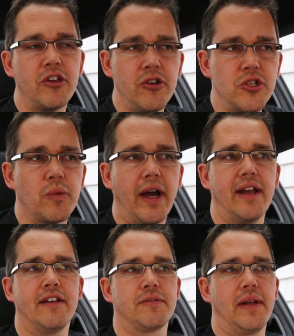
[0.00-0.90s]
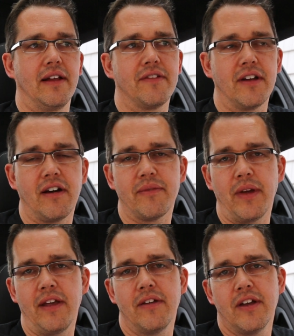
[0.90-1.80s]
huge weight has been lifted off
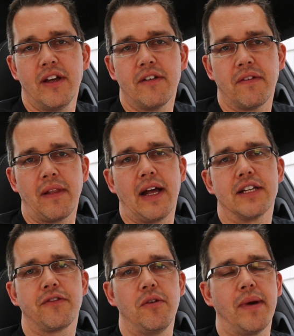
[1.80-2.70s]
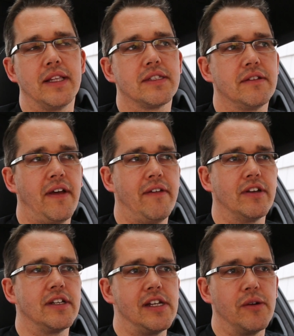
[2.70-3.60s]
me from the last few months of having
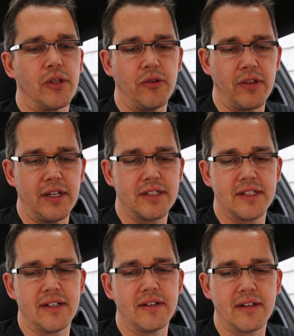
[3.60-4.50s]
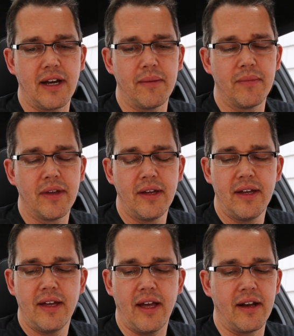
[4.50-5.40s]
to deal with all this, and I'm
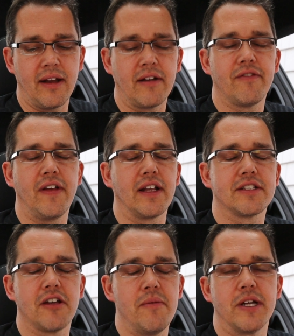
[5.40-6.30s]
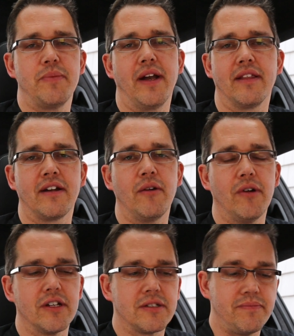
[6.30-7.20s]
feeling so much better than I
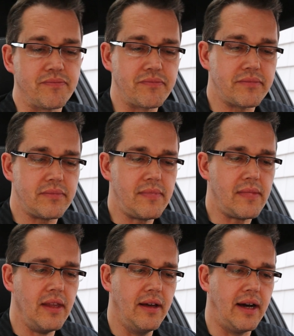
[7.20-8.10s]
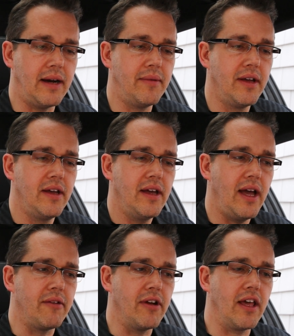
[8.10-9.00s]
was. And
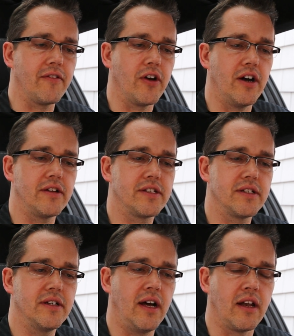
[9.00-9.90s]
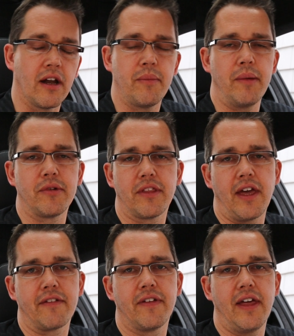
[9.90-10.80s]
really, I've got a lot of people to
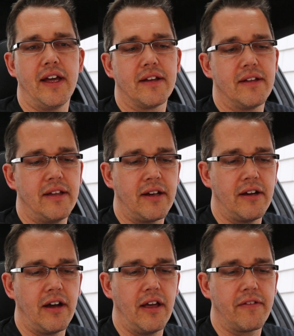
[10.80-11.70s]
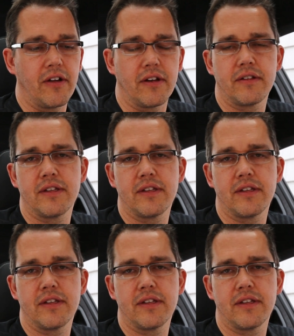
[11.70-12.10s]
thank for that. You know, I've got